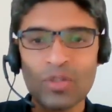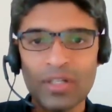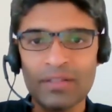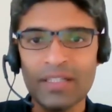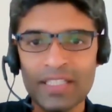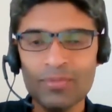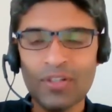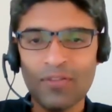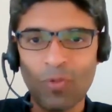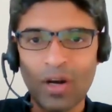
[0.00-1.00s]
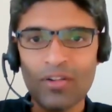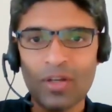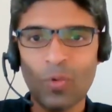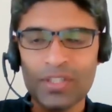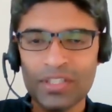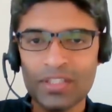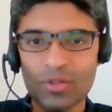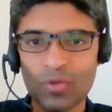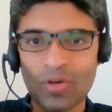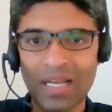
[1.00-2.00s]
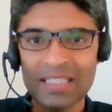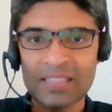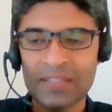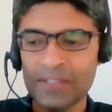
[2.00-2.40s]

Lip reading: So in terms of one of the questions you could ask